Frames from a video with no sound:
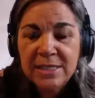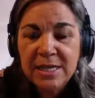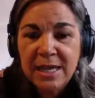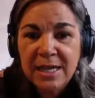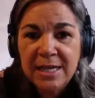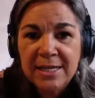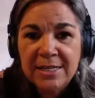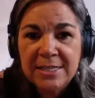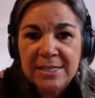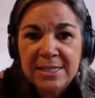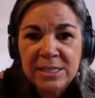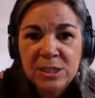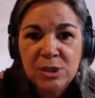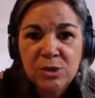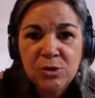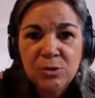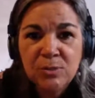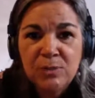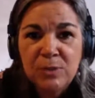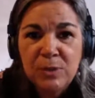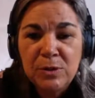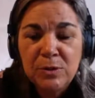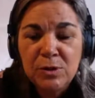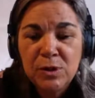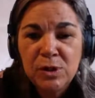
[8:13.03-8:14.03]
a
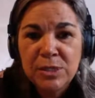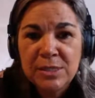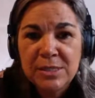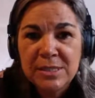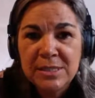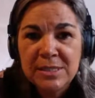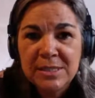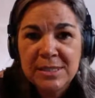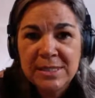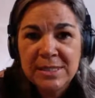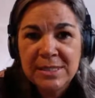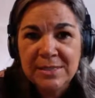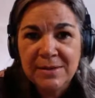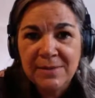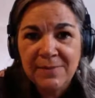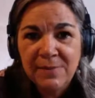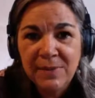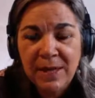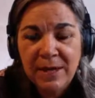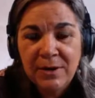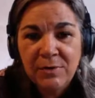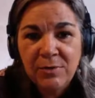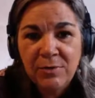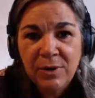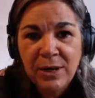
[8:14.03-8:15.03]
distribution system
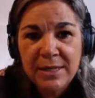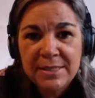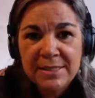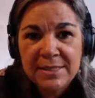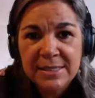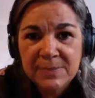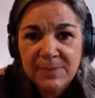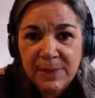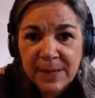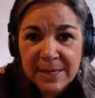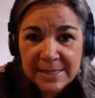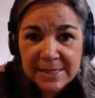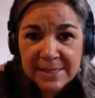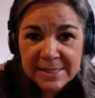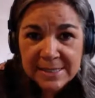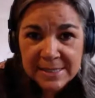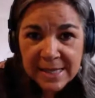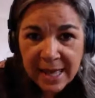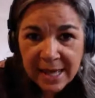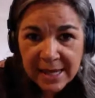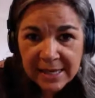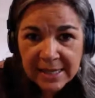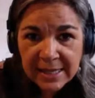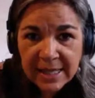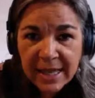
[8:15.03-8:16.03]
that runs by
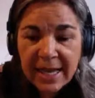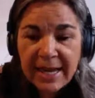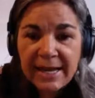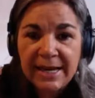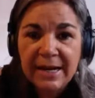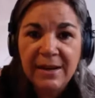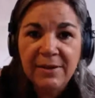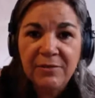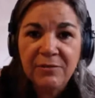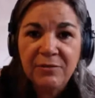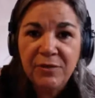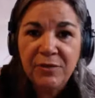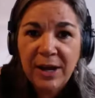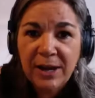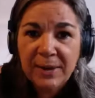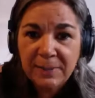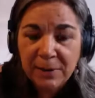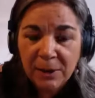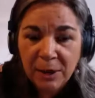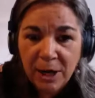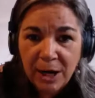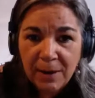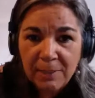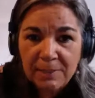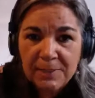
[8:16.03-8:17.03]
satellite and
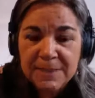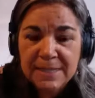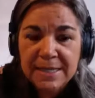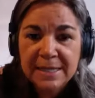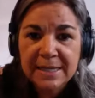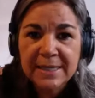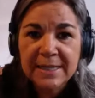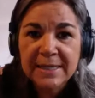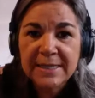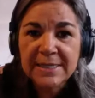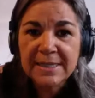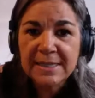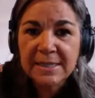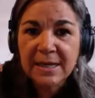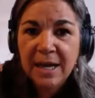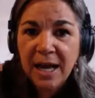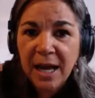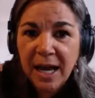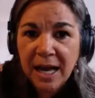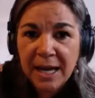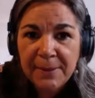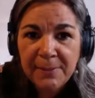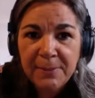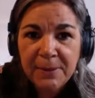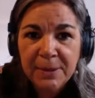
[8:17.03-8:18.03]
fiber optic. It's a
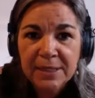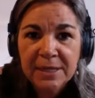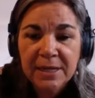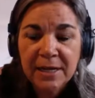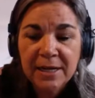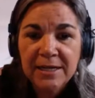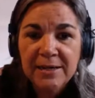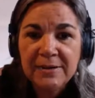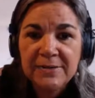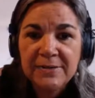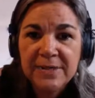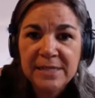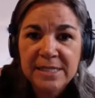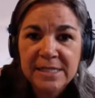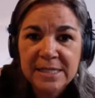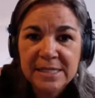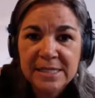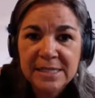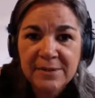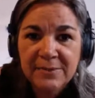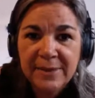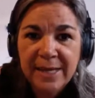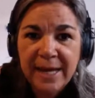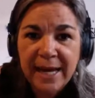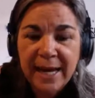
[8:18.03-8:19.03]
hybrid kind of
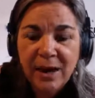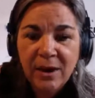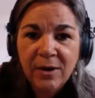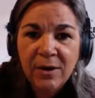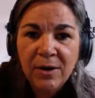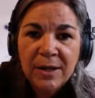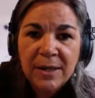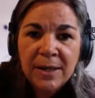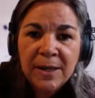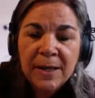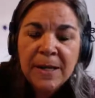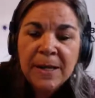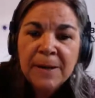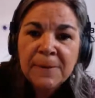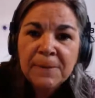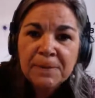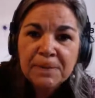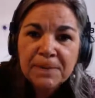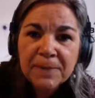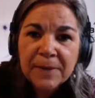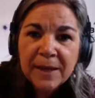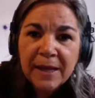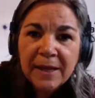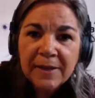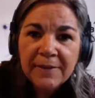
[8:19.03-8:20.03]
system now.
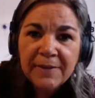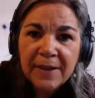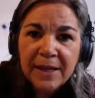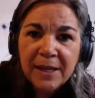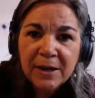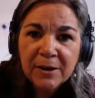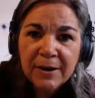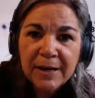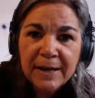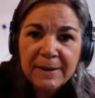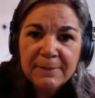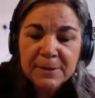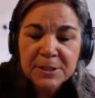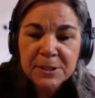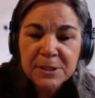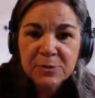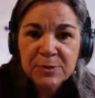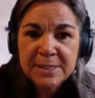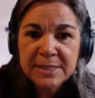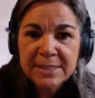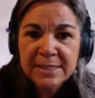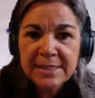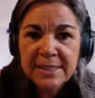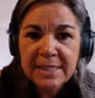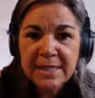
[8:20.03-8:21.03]
And they are able to
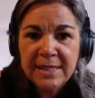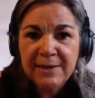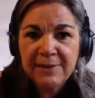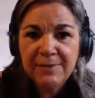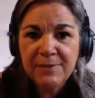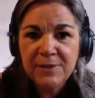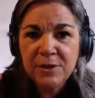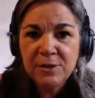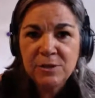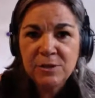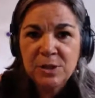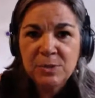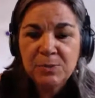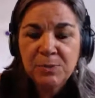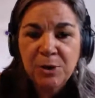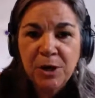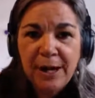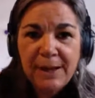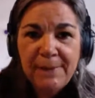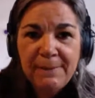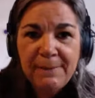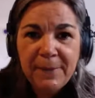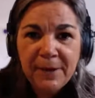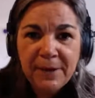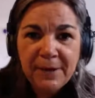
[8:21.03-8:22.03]
receive those
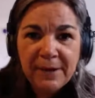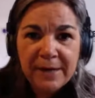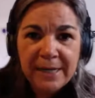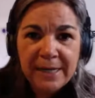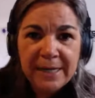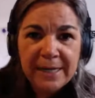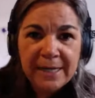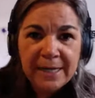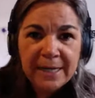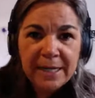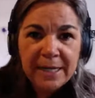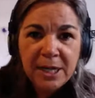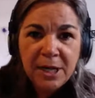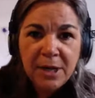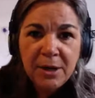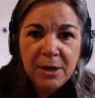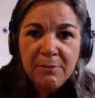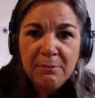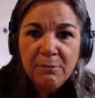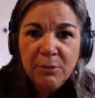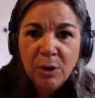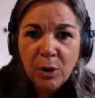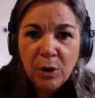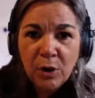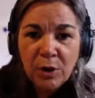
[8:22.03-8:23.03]
primary
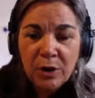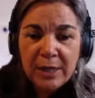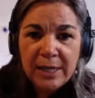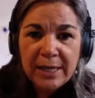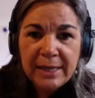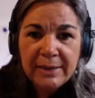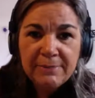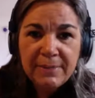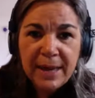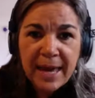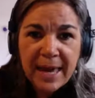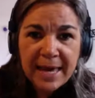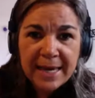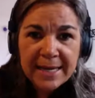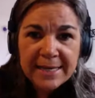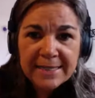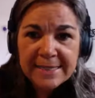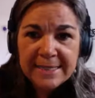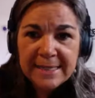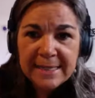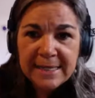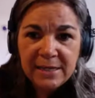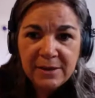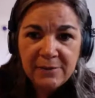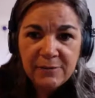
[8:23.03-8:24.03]
morning
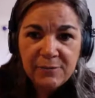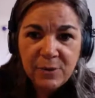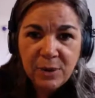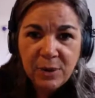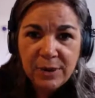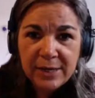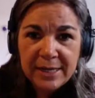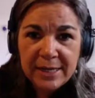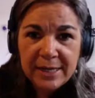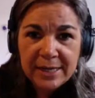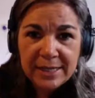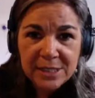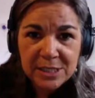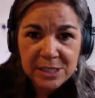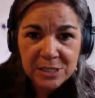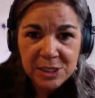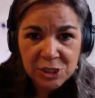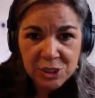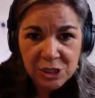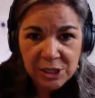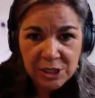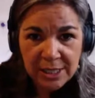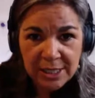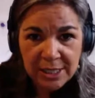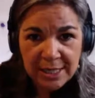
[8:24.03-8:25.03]
magazine of Morning
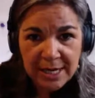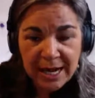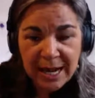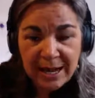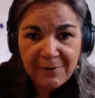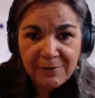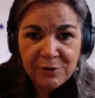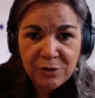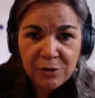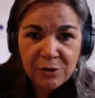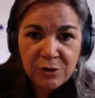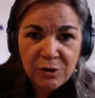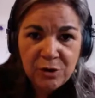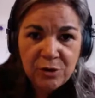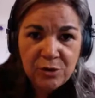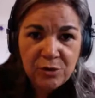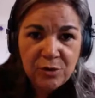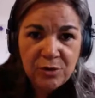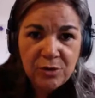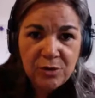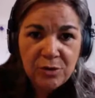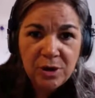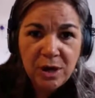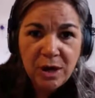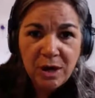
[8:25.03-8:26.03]
Edition and
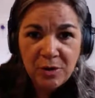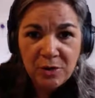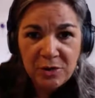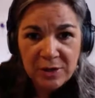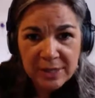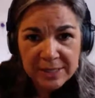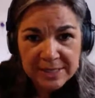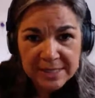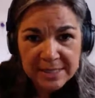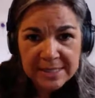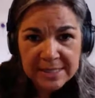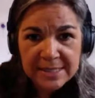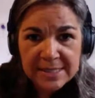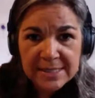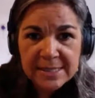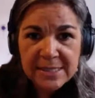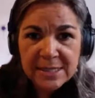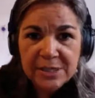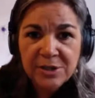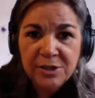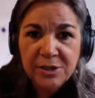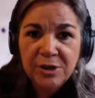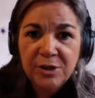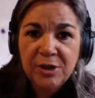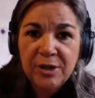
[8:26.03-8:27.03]
afternoon, All Things
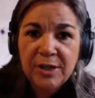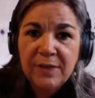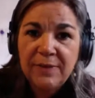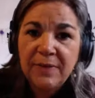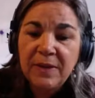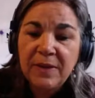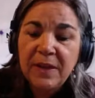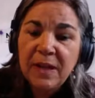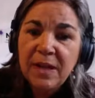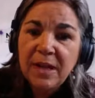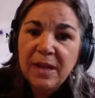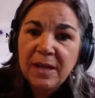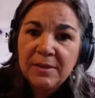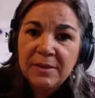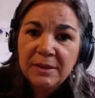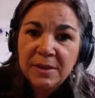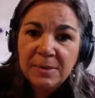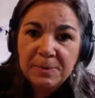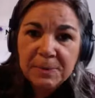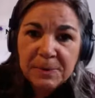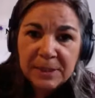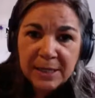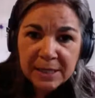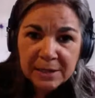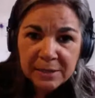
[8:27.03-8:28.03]
Considered, and the
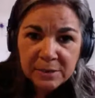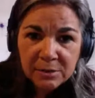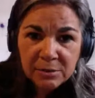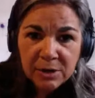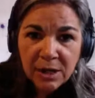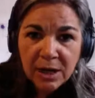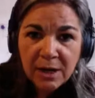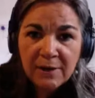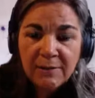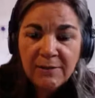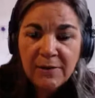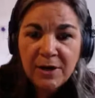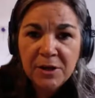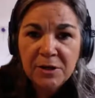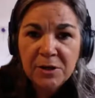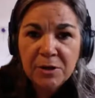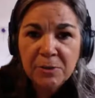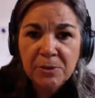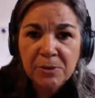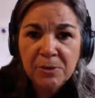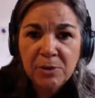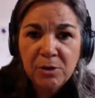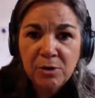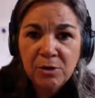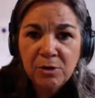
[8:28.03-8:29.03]
plethora of other
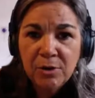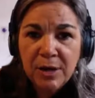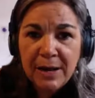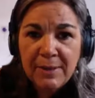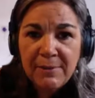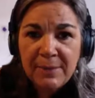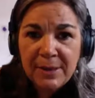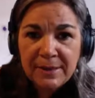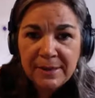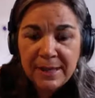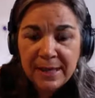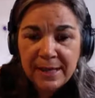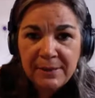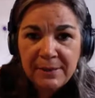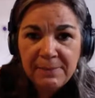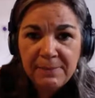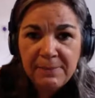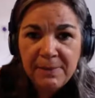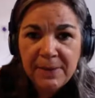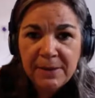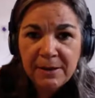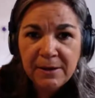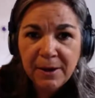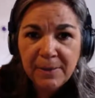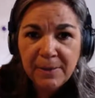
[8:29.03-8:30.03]
programming that
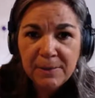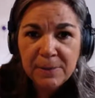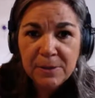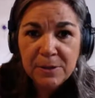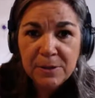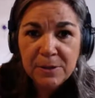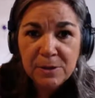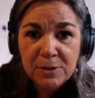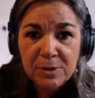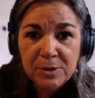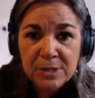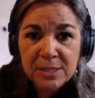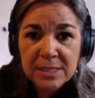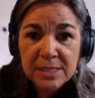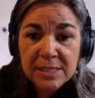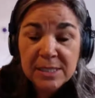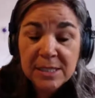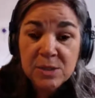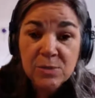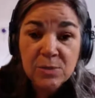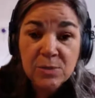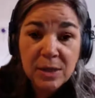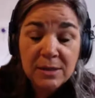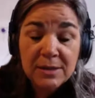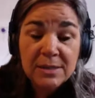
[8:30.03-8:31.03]
NPR produces,
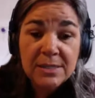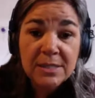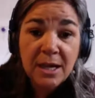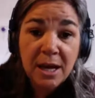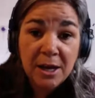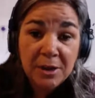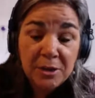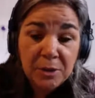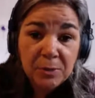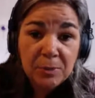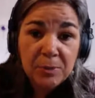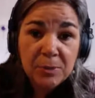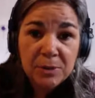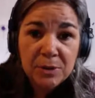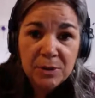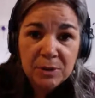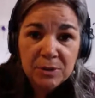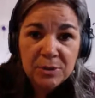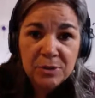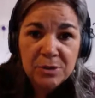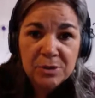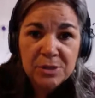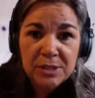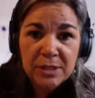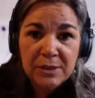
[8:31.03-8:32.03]
as well as other
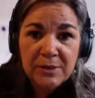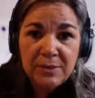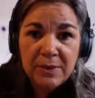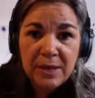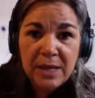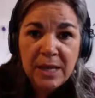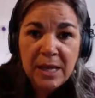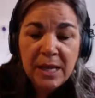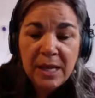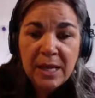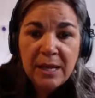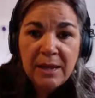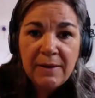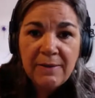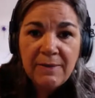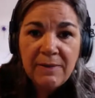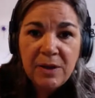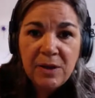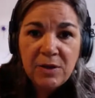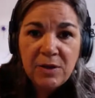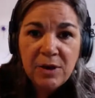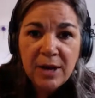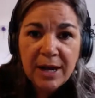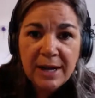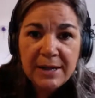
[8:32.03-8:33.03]
producers in the
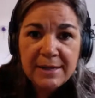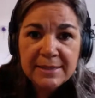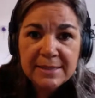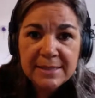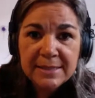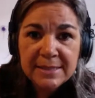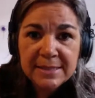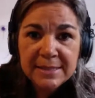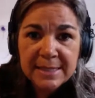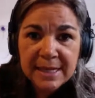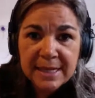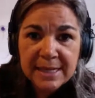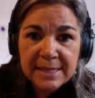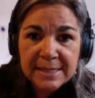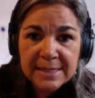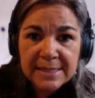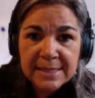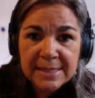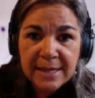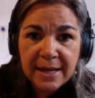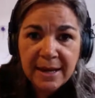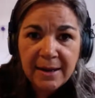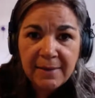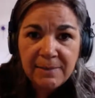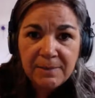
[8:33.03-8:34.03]
United
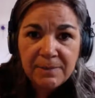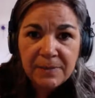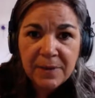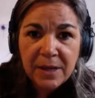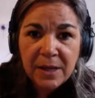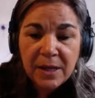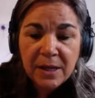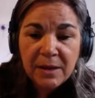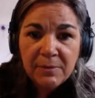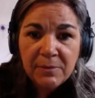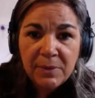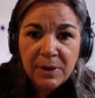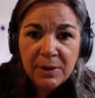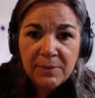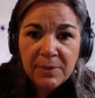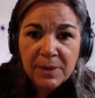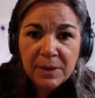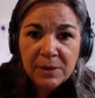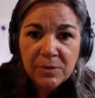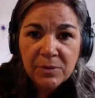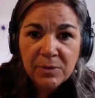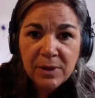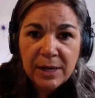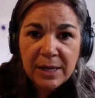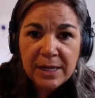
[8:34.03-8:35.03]
States,
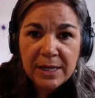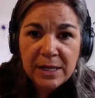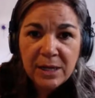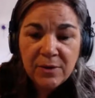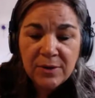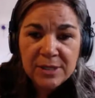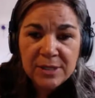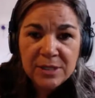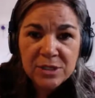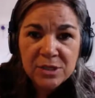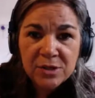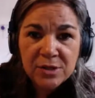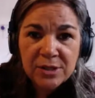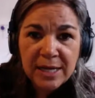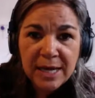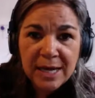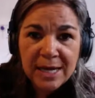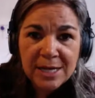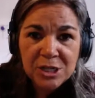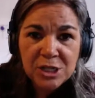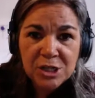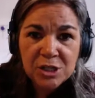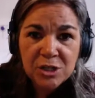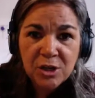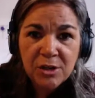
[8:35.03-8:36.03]
Public Radio
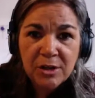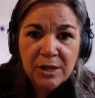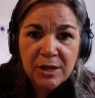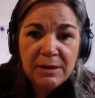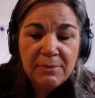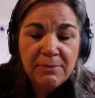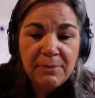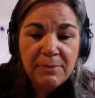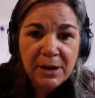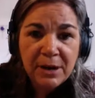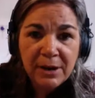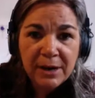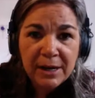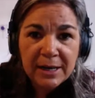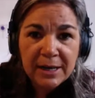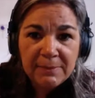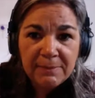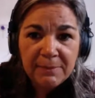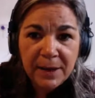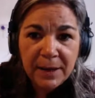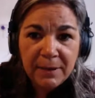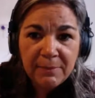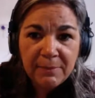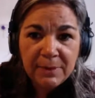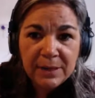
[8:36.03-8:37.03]
International and American
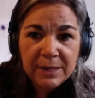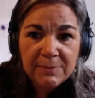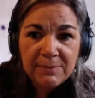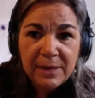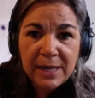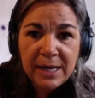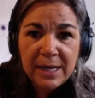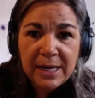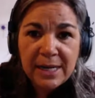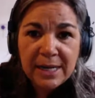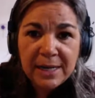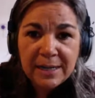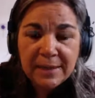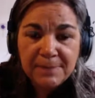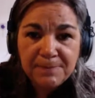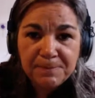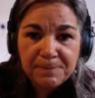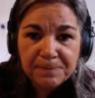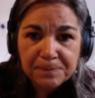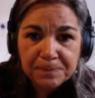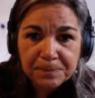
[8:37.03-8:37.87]
Public Media.